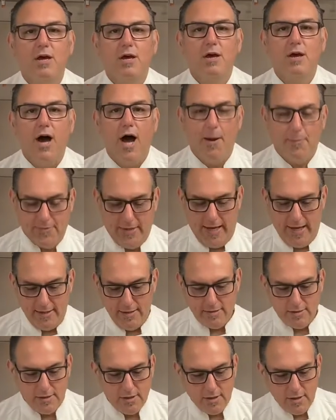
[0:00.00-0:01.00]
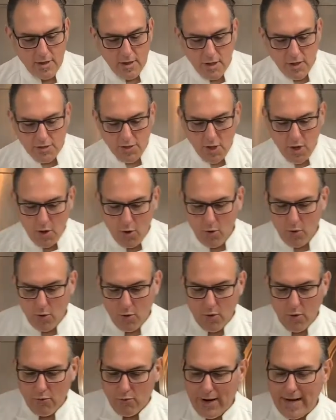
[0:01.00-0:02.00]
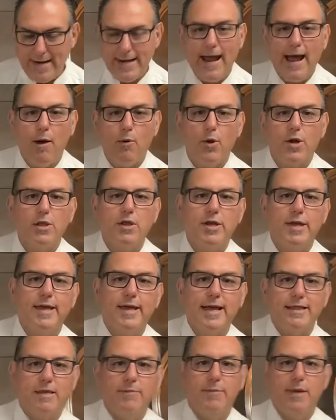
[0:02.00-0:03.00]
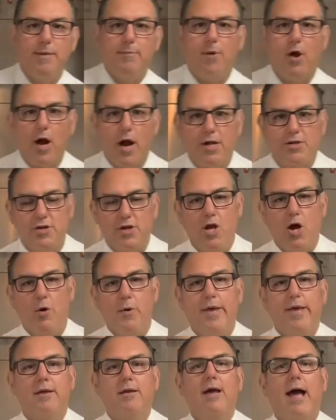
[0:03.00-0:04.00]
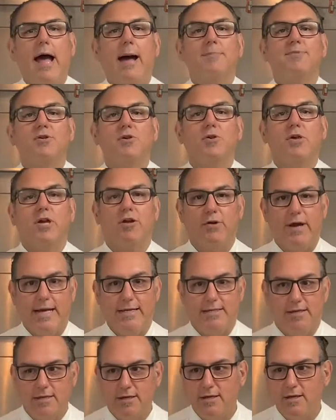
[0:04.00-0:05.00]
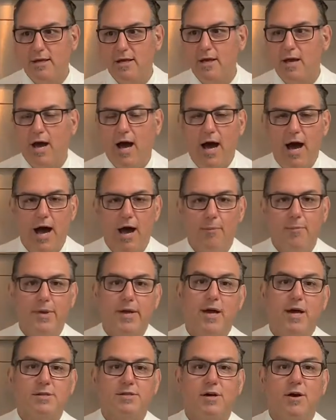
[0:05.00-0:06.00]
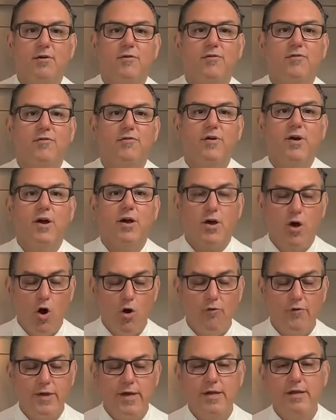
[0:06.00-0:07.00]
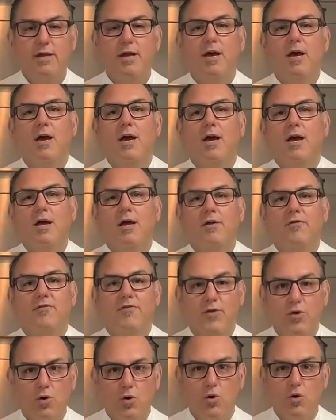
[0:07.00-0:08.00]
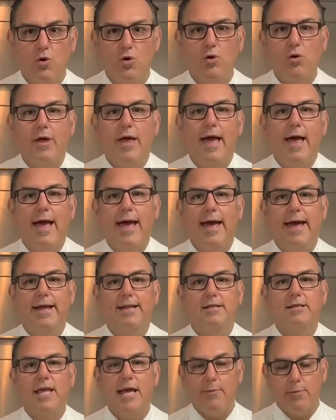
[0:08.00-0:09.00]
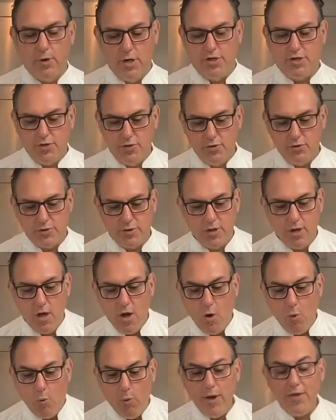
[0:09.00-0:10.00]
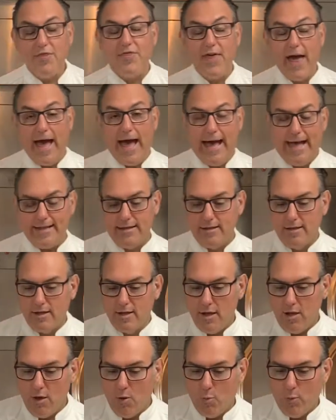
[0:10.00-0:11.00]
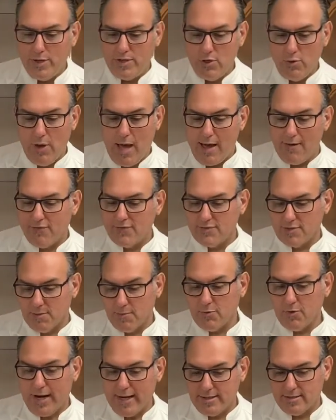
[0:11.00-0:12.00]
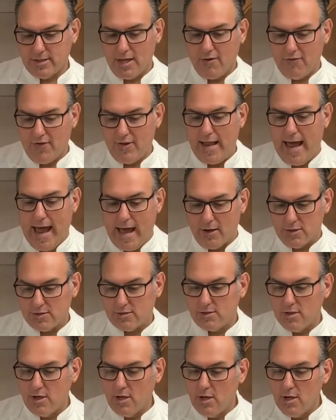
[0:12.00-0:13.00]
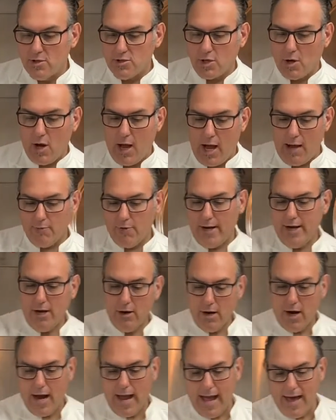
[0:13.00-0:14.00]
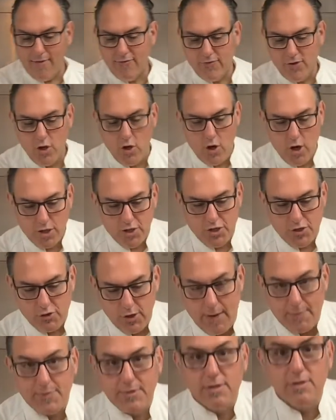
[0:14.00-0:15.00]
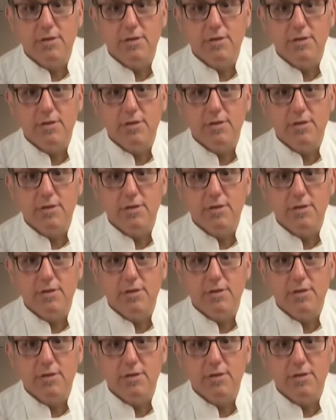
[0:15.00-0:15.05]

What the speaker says: update. So right now we're looking at the meat markets are going absolutely crazy because of COVID, fuel, and labor issues. With that, we do have some great stuff in-house. So right here I have New York strips.